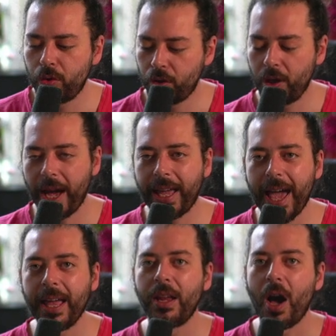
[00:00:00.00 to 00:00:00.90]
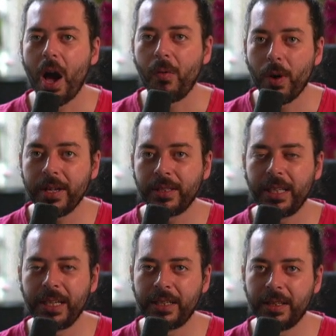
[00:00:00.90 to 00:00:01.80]
Again, I want to see
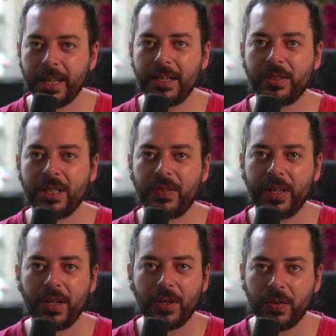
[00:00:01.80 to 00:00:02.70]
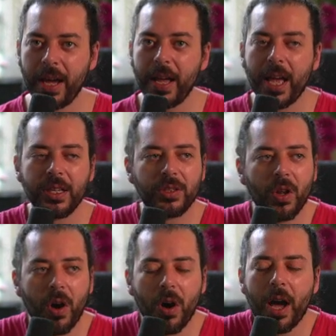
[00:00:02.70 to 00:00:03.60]
decent likes on this video, right?
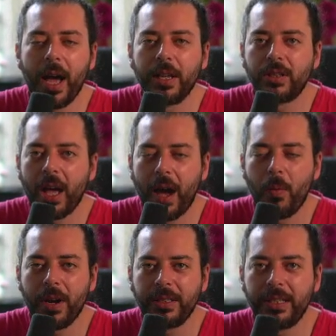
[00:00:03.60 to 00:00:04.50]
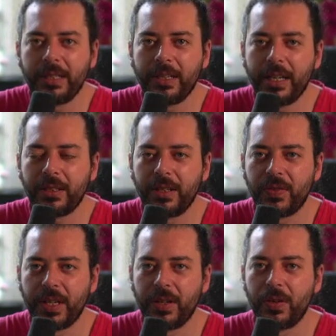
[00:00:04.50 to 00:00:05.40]
I want to see decent likes on this
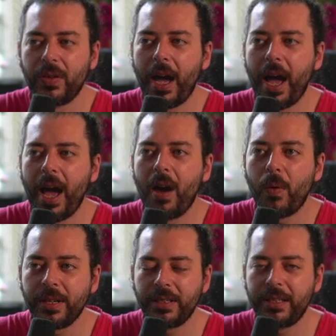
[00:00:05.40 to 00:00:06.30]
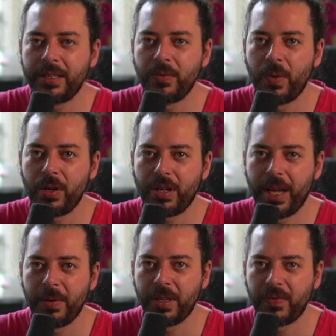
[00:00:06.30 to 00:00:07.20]
video. I want to see decent watch
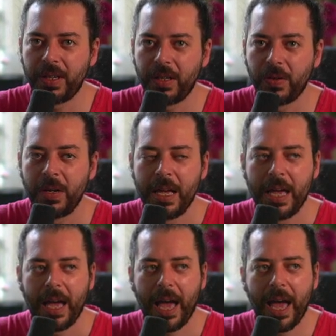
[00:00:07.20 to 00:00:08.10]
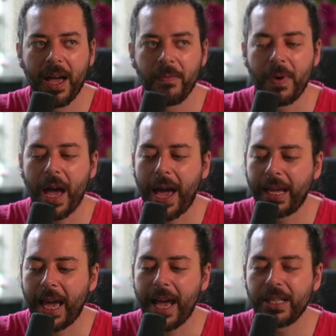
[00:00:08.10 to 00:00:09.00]
time on this video. I
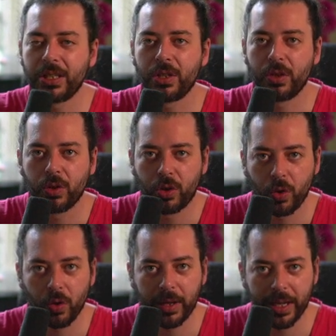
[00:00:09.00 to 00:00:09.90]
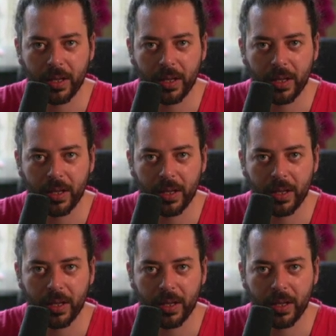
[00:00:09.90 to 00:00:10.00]
get too little